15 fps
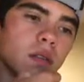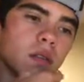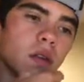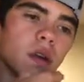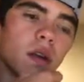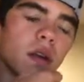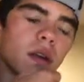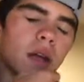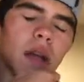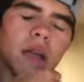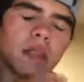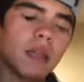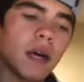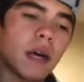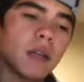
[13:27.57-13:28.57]
or
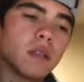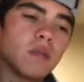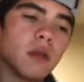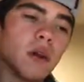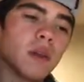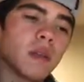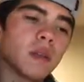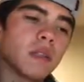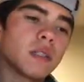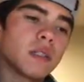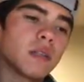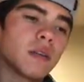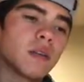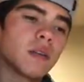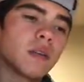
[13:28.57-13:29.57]
has the highest population
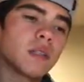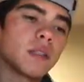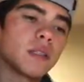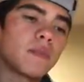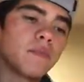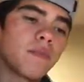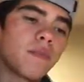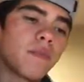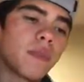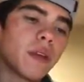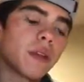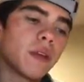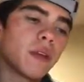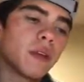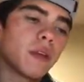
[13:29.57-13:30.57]
increase
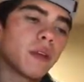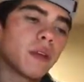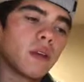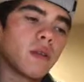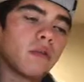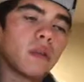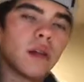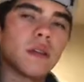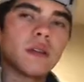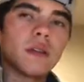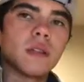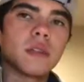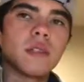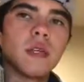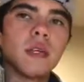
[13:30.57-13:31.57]
rather
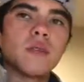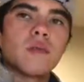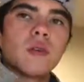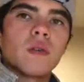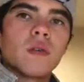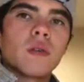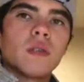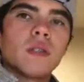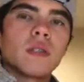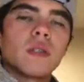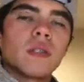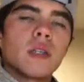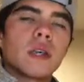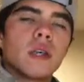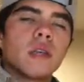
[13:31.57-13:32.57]
than stage 1, where it
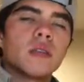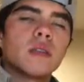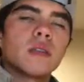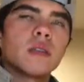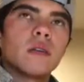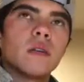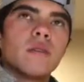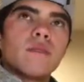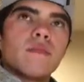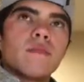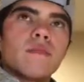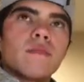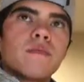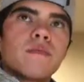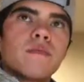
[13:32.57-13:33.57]
just stays
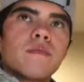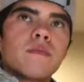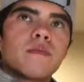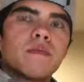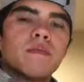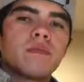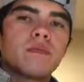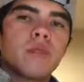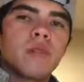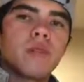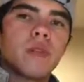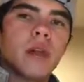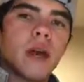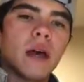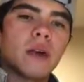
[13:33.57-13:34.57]

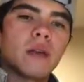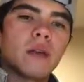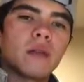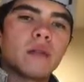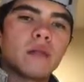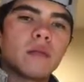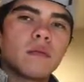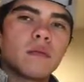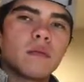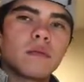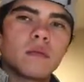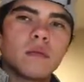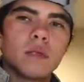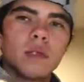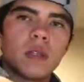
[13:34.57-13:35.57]
flat and
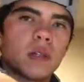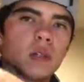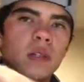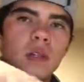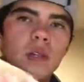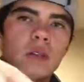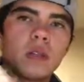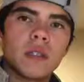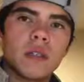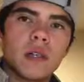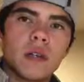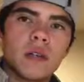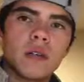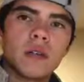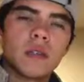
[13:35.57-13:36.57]
doesn't increase at
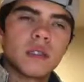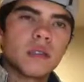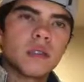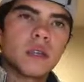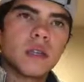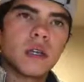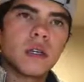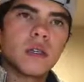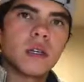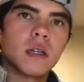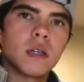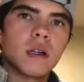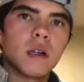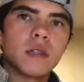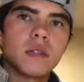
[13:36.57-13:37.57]
all. It just stays at
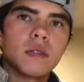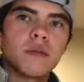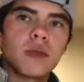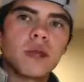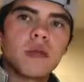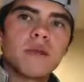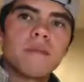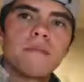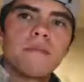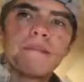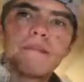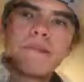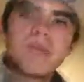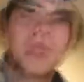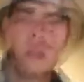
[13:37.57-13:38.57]
a constant rate.
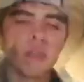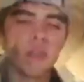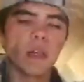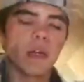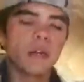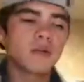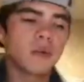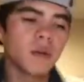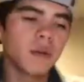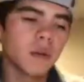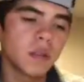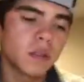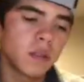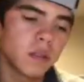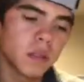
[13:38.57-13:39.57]
Okay, the last one I
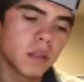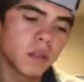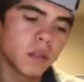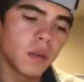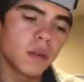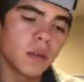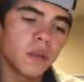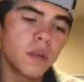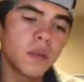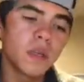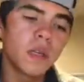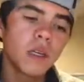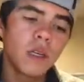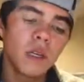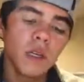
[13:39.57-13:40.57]
missed was number 50.
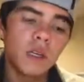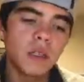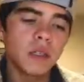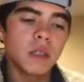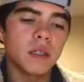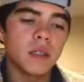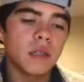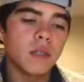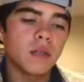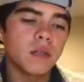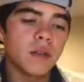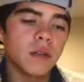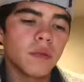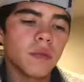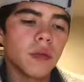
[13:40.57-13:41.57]
It says a
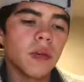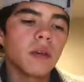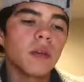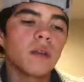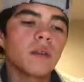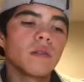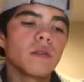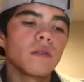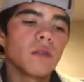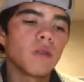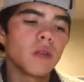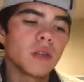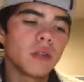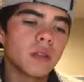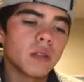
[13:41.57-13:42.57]
country of
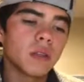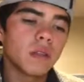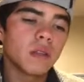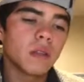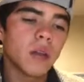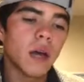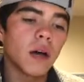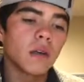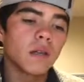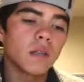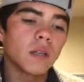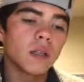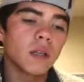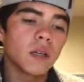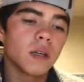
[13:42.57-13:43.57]

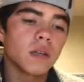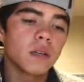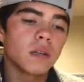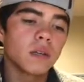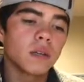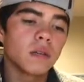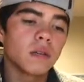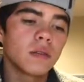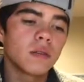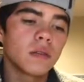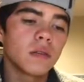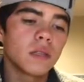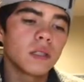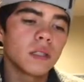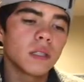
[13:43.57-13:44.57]
840,000 has
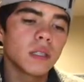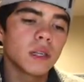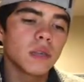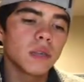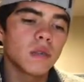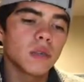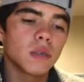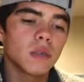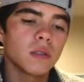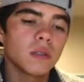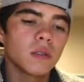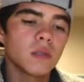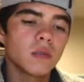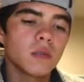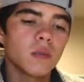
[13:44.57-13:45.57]
36,000 births
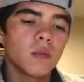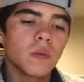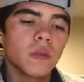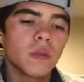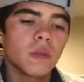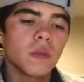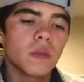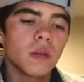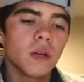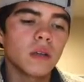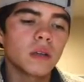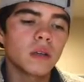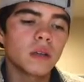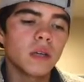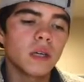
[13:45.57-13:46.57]
and
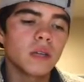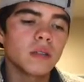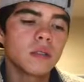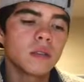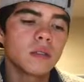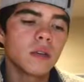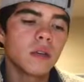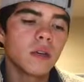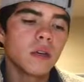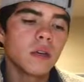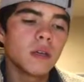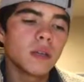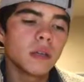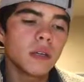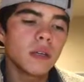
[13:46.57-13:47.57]
22,000 deaths,
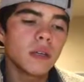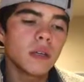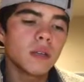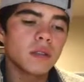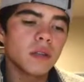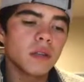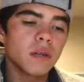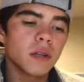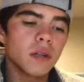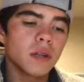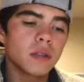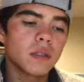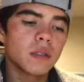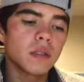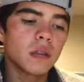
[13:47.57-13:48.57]
10,000
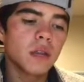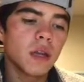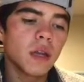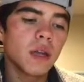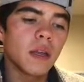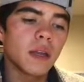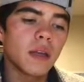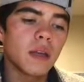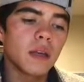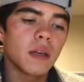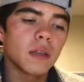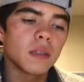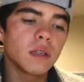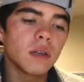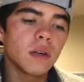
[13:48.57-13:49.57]
immigrants, and
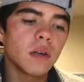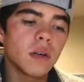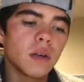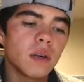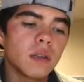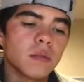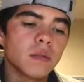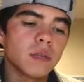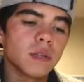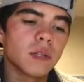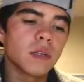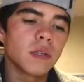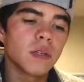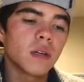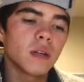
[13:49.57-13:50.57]
8,000 immigrants per
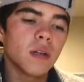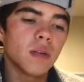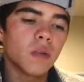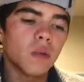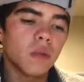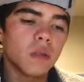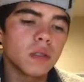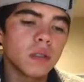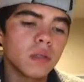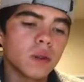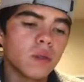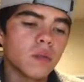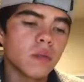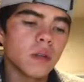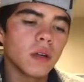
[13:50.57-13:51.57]
year. What is the
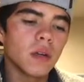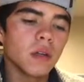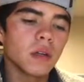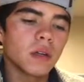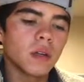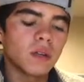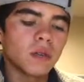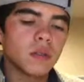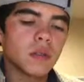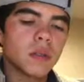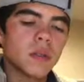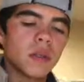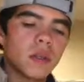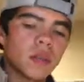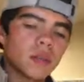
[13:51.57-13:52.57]
growth rate of this country?
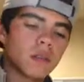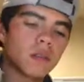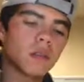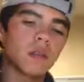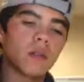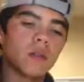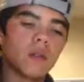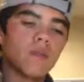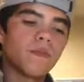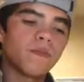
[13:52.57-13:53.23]
And so